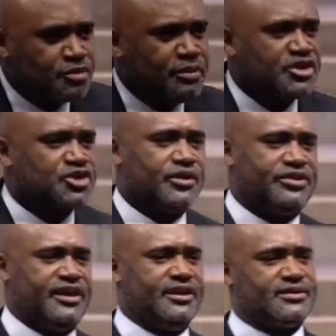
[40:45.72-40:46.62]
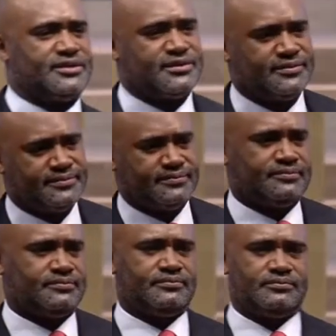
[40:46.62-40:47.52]
things.
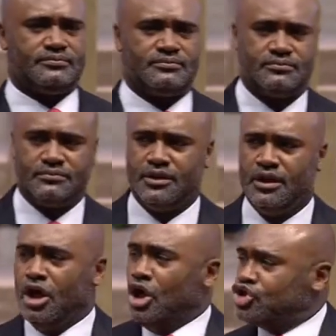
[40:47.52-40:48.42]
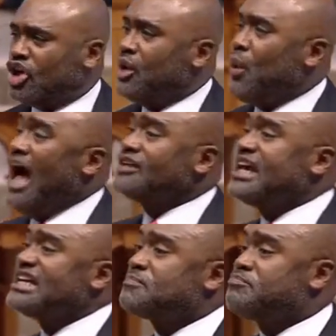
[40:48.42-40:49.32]
So that whilst his
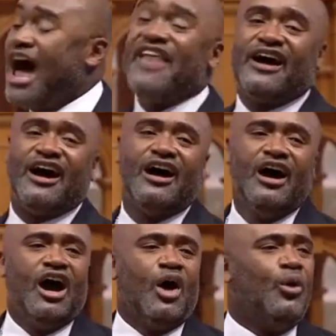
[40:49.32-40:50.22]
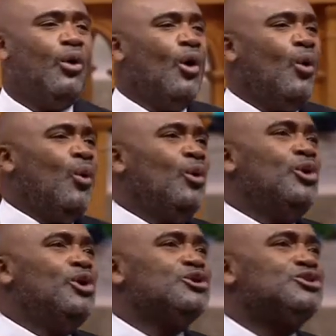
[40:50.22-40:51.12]
brother, who, who nursed
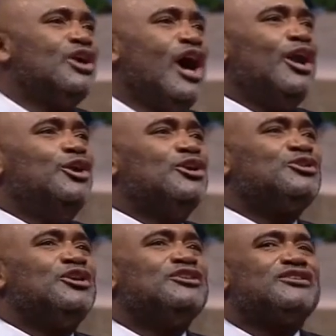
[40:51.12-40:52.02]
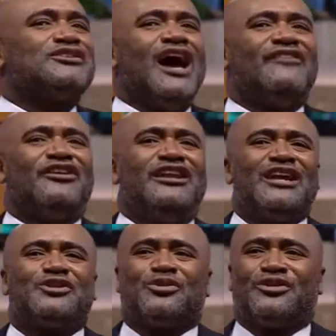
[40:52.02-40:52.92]
and nurtured his desire for natural
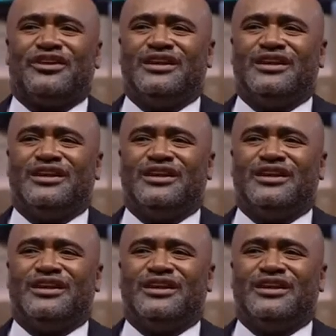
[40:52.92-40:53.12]
things,